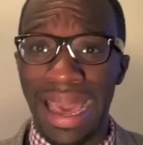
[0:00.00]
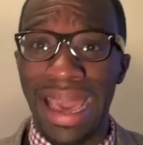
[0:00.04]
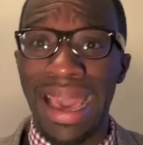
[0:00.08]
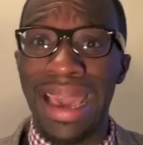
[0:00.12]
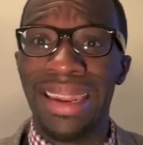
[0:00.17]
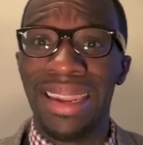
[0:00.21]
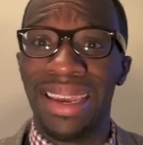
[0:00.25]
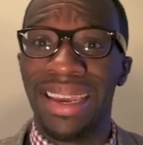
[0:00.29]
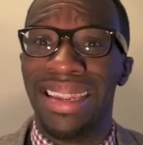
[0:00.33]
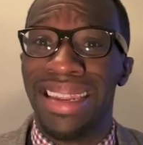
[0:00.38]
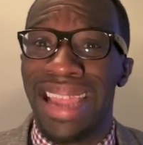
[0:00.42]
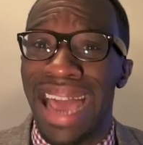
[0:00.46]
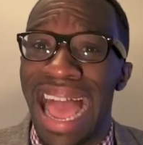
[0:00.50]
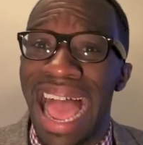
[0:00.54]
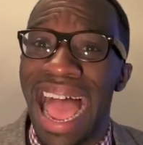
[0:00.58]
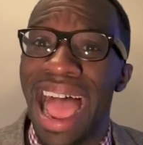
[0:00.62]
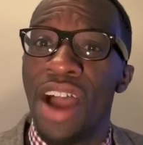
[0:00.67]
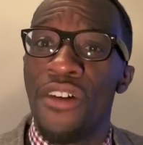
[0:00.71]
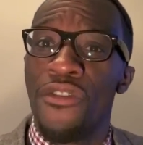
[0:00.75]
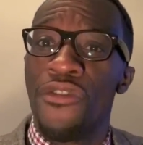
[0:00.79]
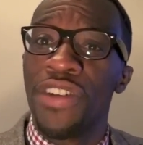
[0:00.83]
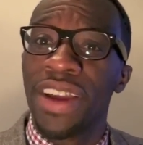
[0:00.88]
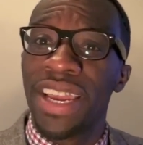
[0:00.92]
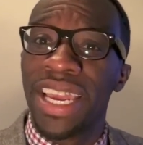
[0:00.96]
And in an
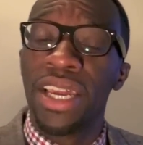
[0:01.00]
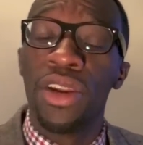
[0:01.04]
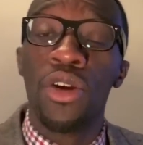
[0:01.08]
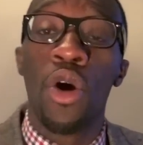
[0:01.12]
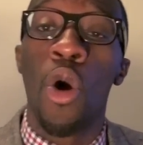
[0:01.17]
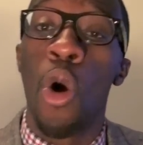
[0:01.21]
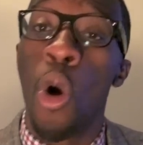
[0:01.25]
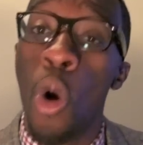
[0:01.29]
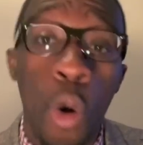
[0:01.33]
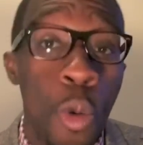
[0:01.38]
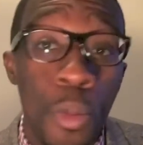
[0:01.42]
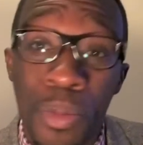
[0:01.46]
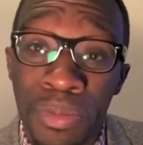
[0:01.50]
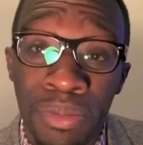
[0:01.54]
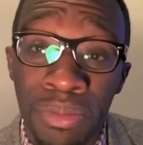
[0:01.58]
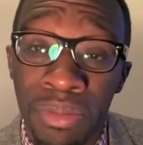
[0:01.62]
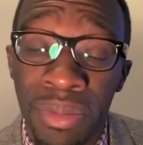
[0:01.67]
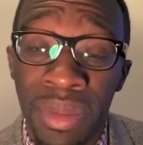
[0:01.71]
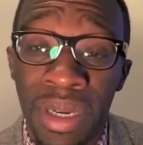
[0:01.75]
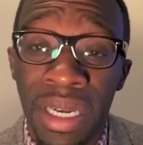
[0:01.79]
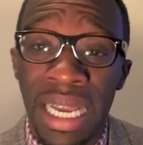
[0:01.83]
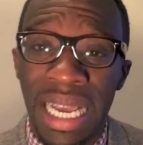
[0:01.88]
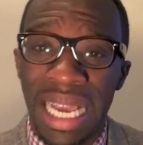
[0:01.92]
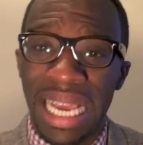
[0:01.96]
African home,
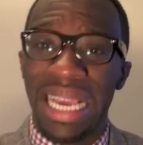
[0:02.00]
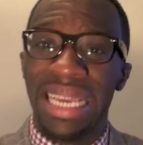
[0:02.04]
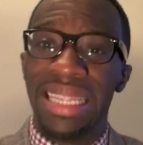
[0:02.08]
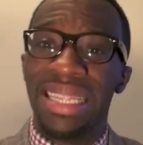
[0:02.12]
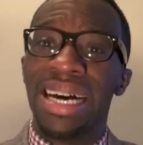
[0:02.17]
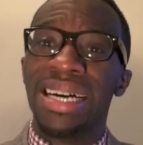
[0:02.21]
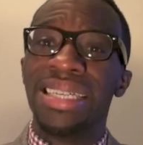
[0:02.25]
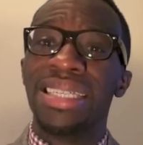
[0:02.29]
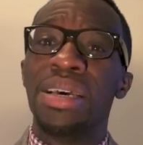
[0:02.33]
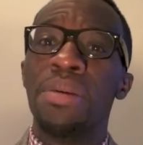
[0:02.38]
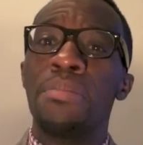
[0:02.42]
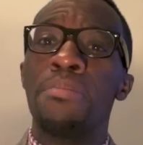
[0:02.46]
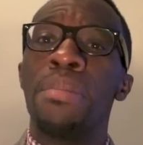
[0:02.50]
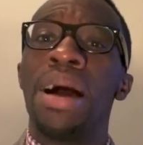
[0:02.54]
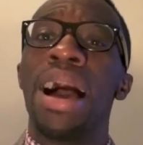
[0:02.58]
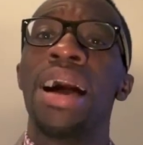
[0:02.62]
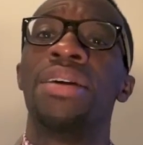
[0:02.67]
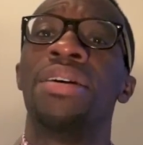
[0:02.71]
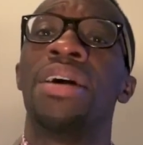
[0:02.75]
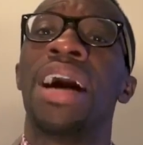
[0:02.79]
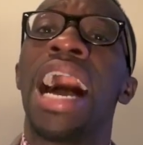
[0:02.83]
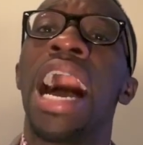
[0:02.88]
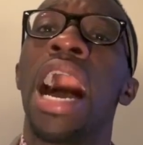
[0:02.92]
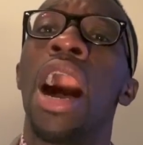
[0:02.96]
it doesn't
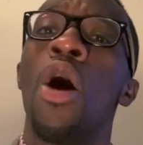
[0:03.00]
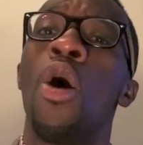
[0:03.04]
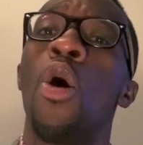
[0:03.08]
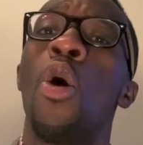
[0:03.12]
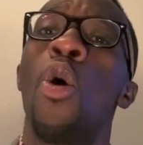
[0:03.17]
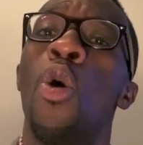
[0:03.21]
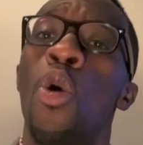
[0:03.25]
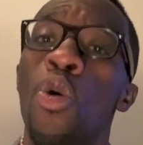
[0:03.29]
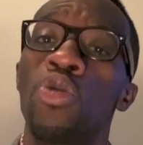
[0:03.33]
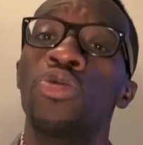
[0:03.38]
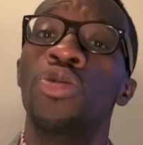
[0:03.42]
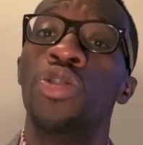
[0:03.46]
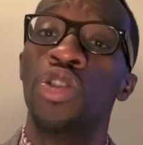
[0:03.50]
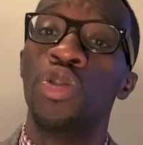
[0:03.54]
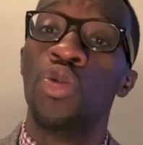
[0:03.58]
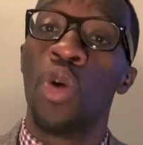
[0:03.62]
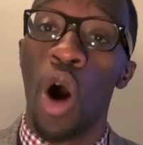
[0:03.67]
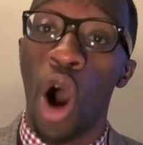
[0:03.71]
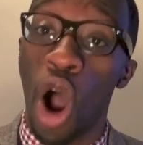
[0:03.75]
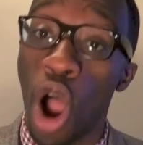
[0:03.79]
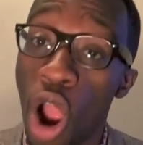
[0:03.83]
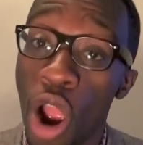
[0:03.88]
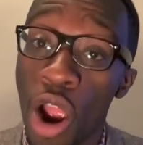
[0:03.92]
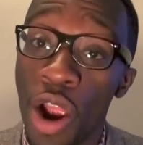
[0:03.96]
matter how old
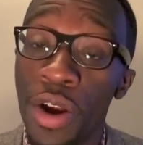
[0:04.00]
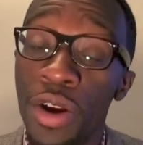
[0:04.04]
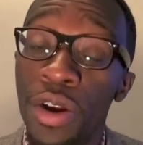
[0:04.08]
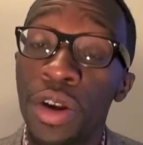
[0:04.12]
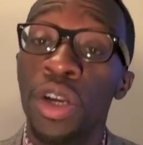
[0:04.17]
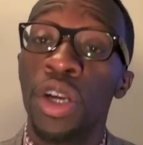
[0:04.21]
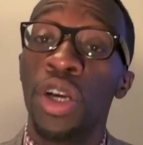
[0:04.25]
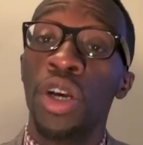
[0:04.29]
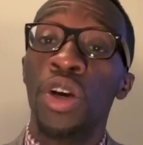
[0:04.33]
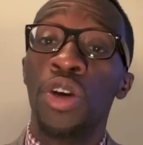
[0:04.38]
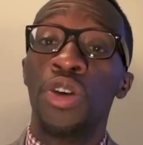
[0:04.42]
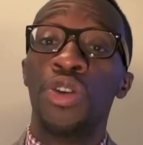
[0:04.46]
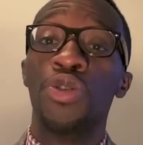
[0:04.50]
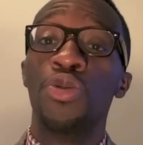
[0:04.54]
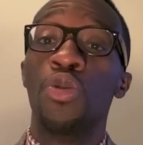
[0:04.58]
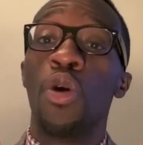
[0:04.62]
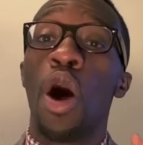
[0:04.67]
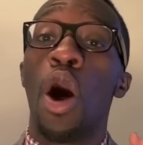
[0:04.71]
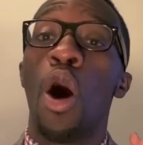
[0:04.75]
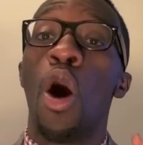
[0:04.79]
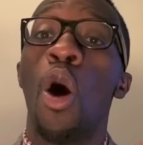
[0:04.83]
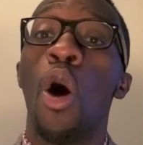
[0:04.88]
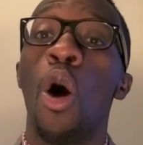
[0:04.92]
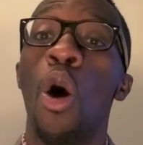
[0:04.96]
you are
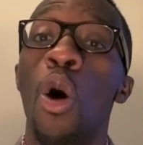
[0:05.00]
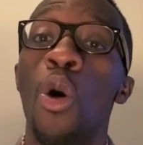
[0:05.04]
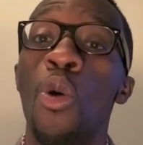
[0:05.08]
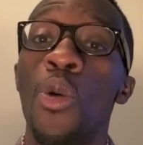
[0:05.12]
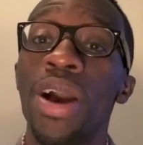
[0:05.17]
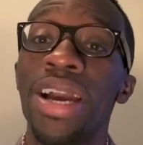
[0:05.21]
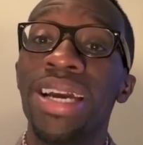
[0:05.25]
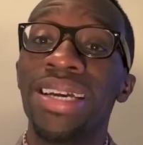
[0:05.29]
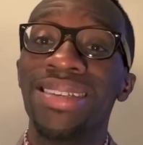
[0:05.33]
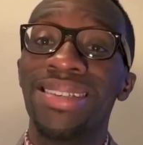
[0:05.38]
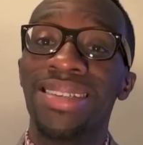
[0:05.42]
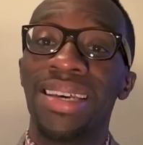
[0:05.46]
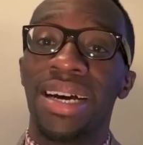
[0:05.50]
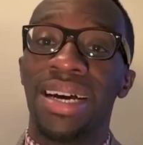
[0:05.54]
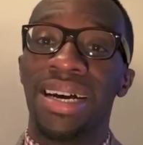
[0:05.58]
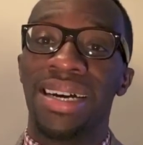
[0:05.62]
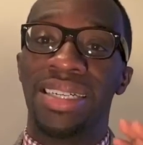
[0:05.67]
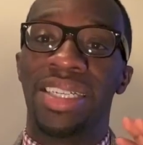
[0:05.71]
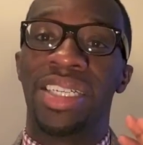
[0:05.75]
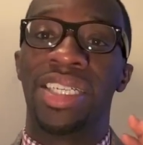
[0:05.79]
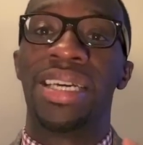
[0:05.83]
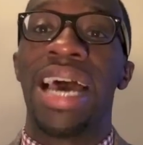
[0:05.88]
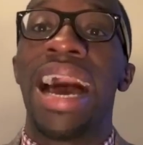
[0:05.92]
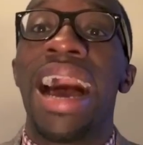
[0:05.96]
always
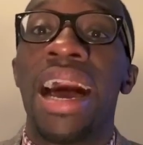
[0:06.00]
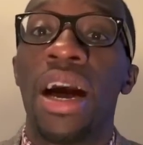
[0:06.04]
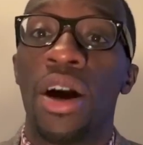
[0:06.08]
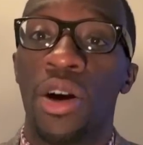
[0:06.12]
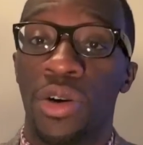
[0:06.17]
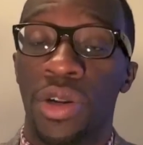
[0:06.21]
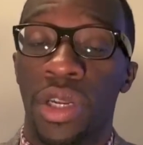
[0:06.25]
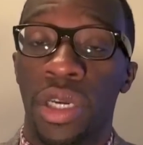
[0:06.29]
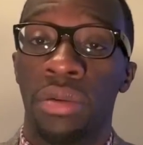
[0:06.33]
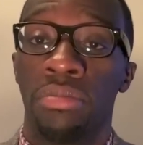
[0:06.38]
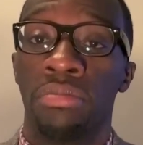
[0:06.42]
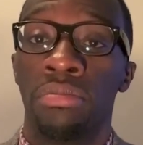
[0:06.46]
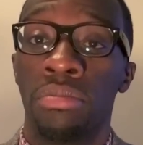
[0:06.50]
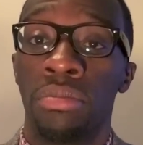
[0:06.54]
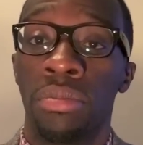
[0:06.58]
a child.